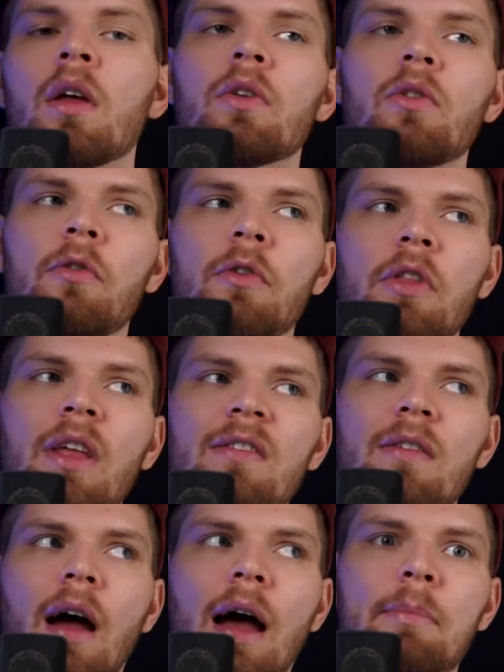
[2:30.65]
So for this
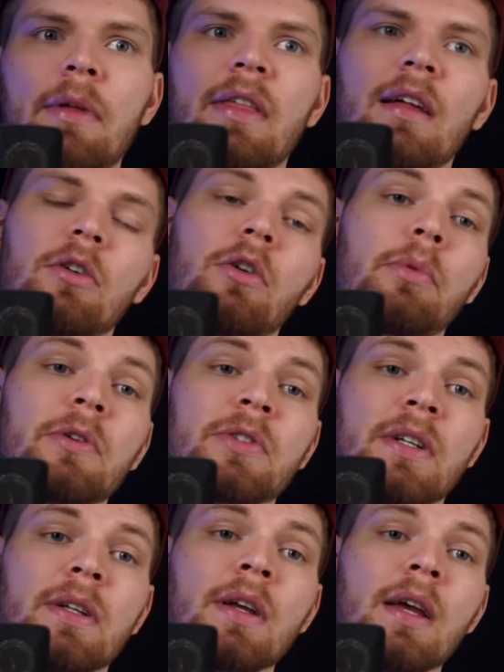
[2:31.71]
hypothetical
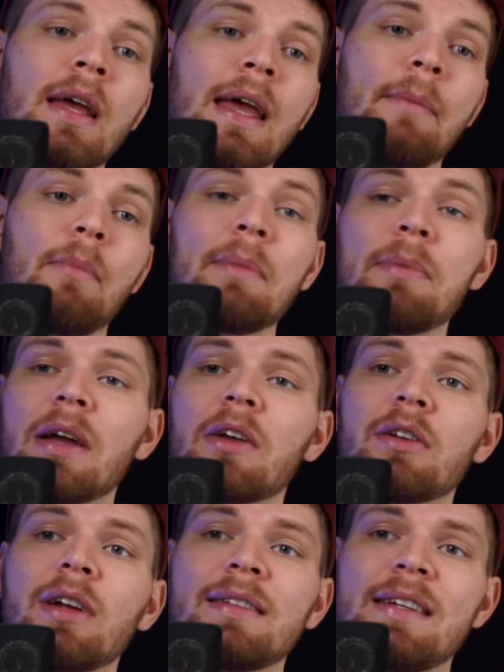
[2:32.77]
person, it might be a good
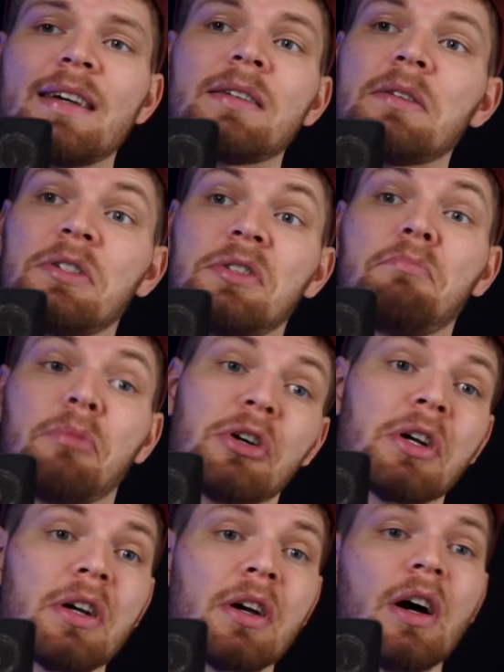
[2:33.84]
idea to
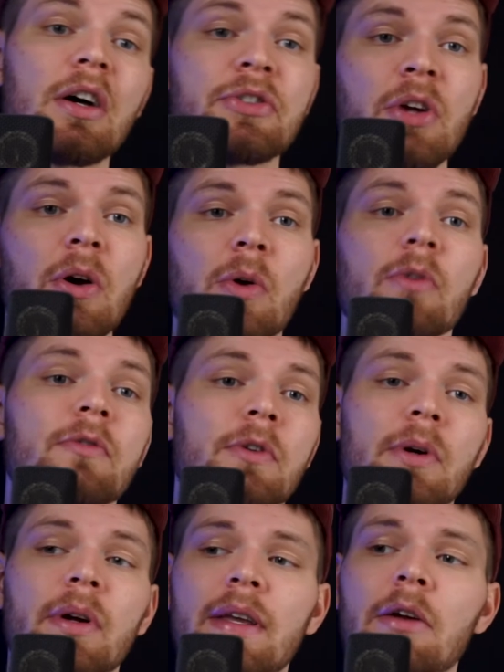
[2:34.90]
book a show
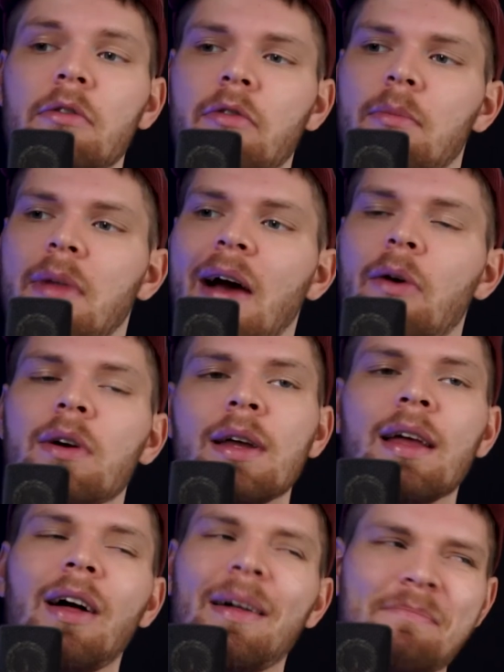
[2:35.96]
for a year from now.
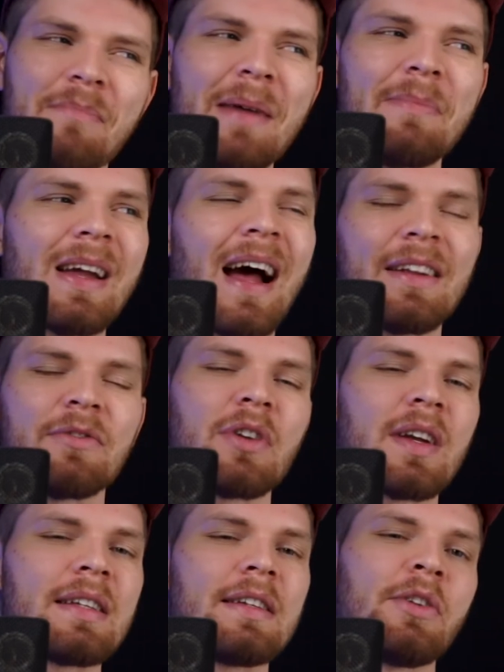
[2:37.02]
It might be kind of
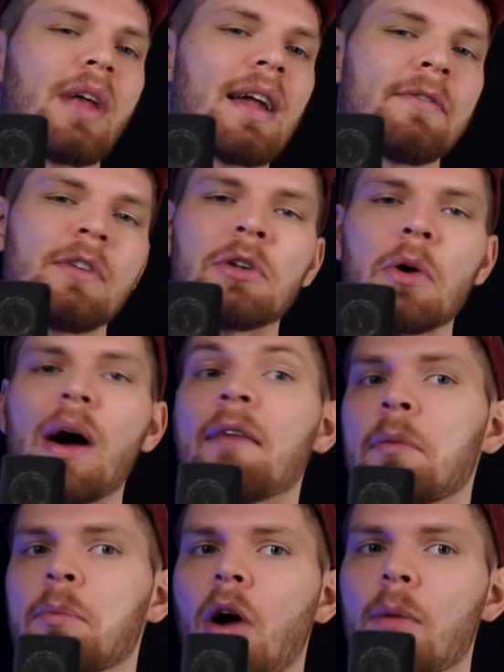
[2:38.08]
tricky to do that if you don't have a
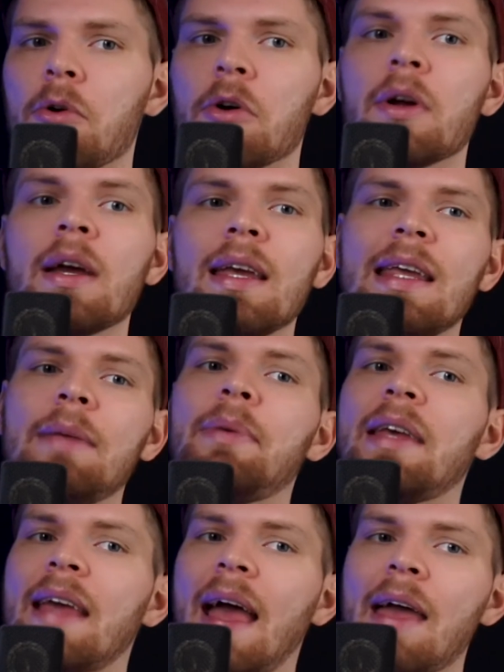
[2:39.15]
proper
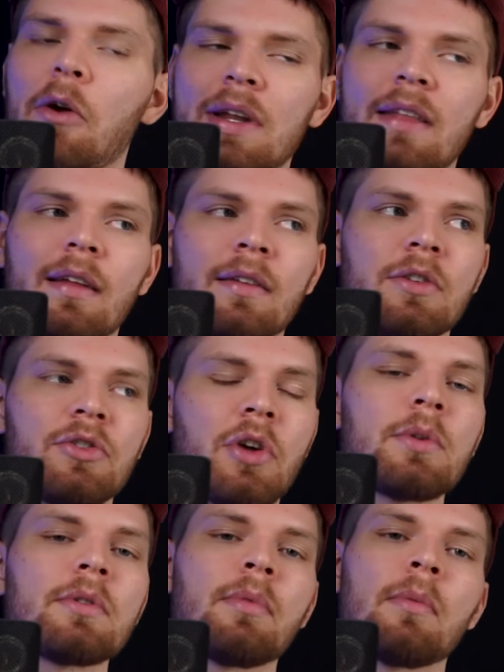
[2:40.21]
EPK or anything to show
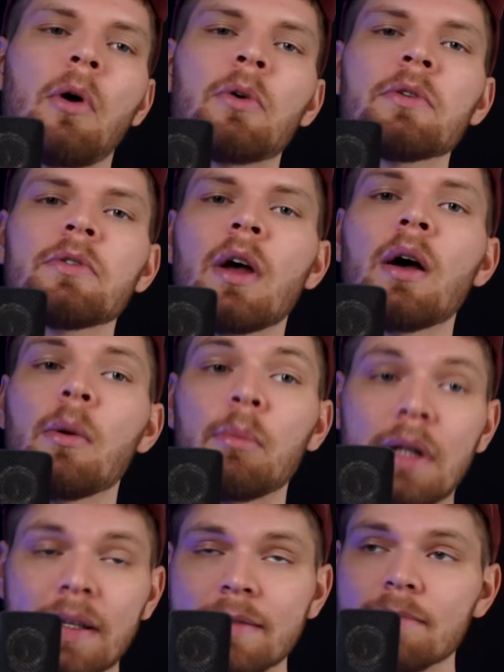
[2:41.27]
to promoters, but
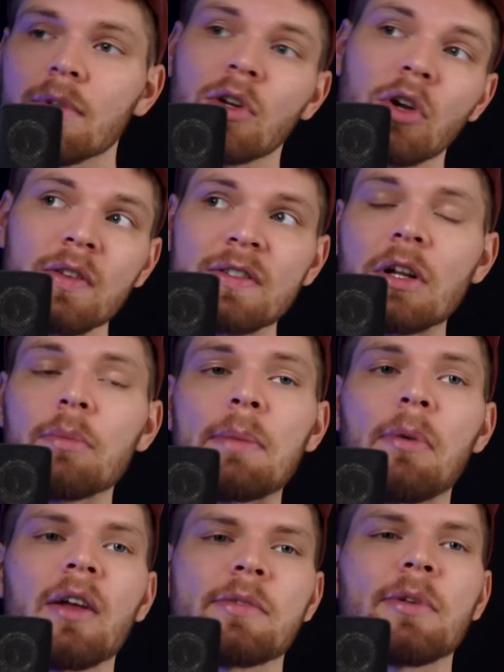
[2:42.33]
it could still be
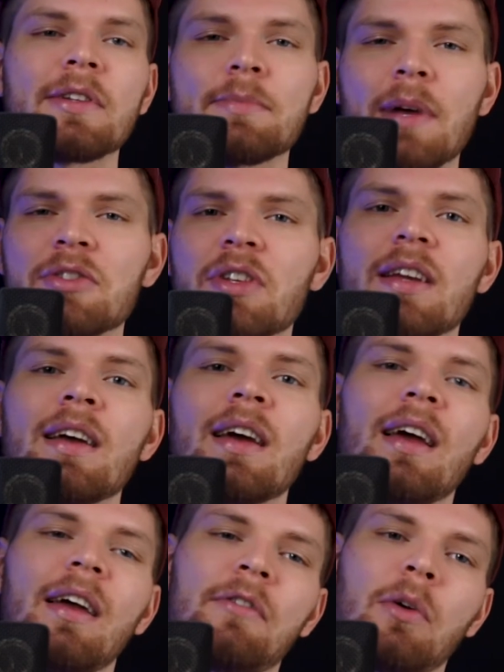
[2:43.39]
possible, especially
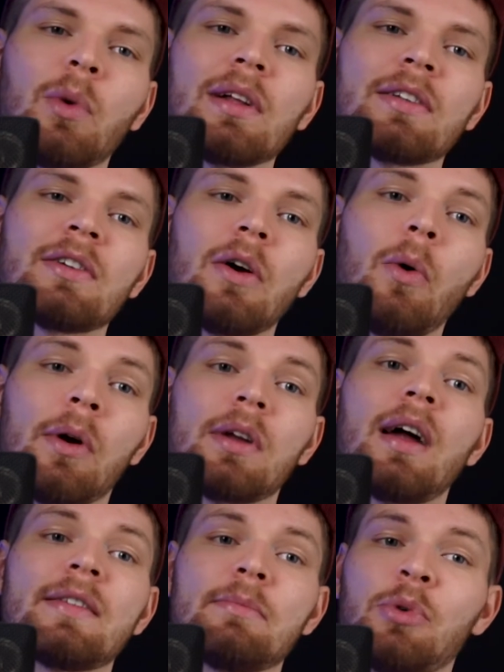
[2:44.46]
if you're willing to
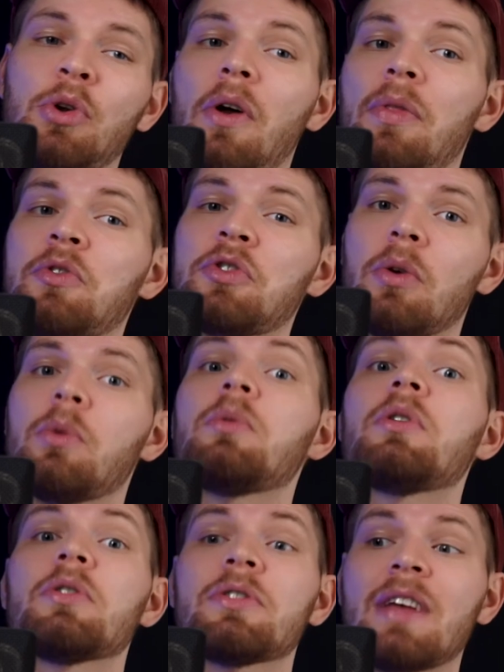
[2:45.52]
organize and put on the show
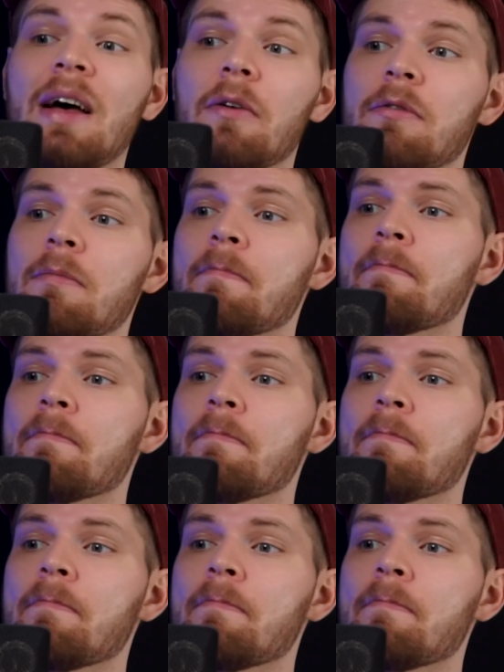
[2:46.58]
yourself.